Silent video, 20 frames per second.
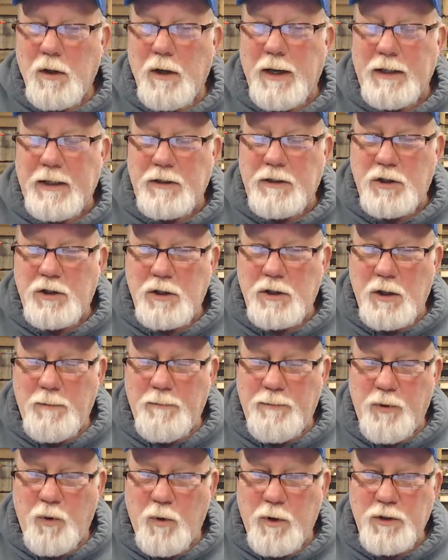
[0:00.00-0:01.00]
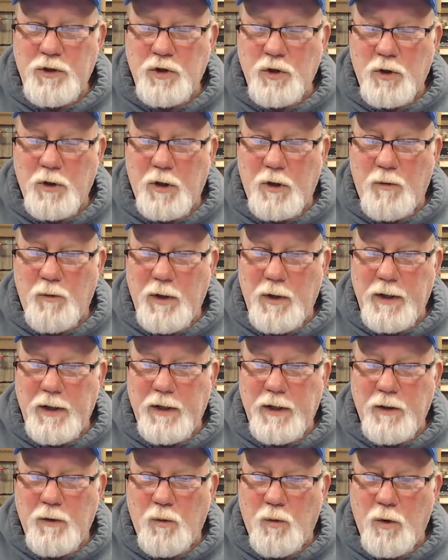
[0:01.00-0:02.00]
At some point, you're going to run
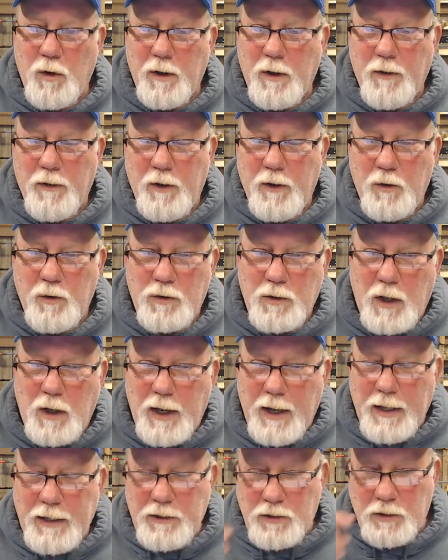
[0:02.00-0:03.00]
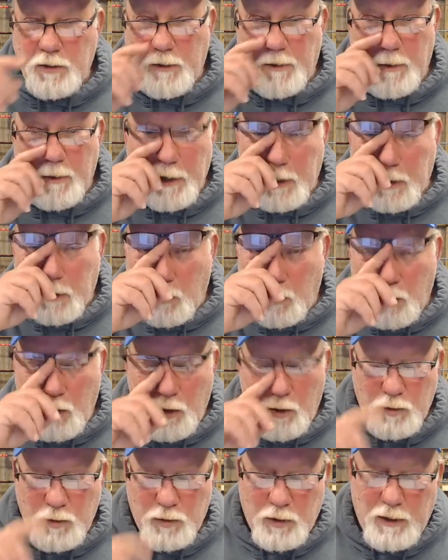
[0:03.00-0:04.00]
into one of those eyes that are not
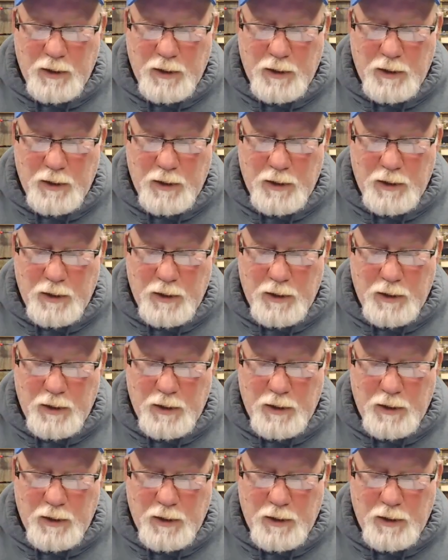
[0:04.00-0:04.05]
closed,